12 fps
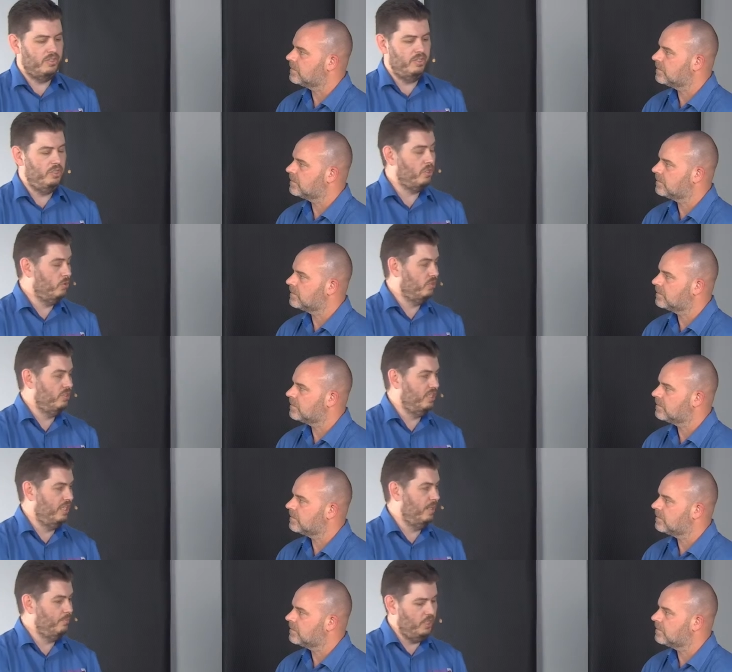Speaker 1: you can also set
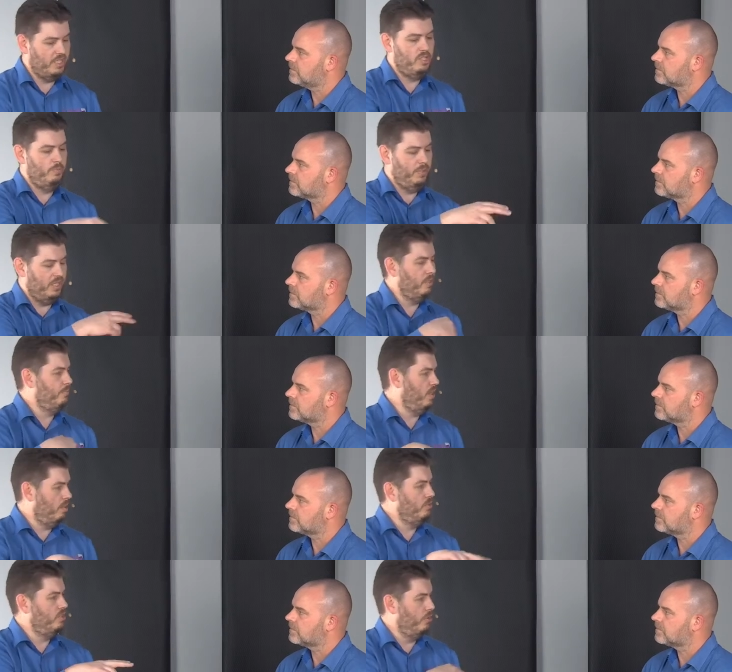it up to actually pick up
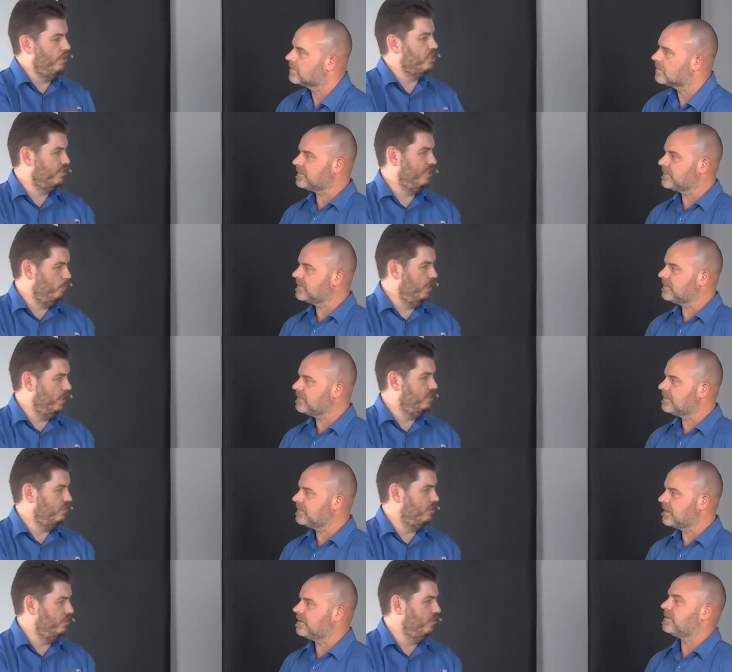omnidirectional waves.
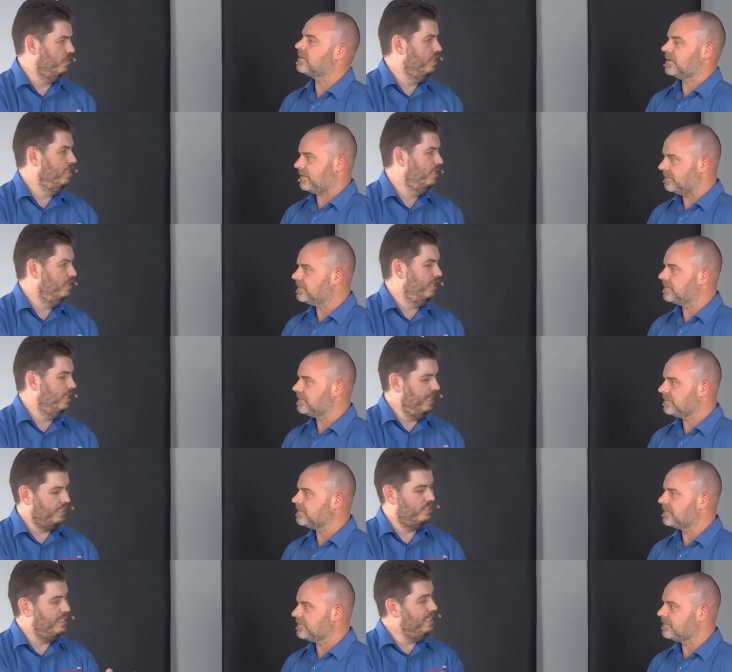So okay. the
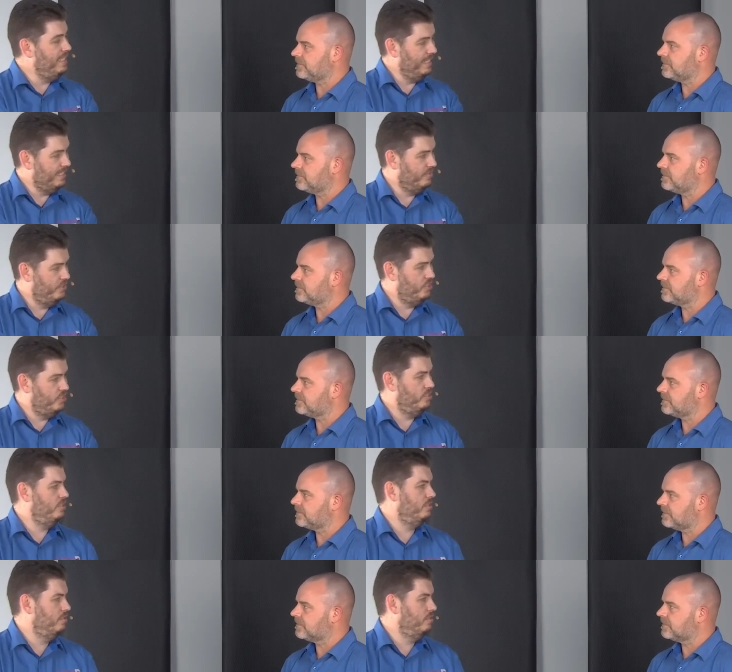X, EX versions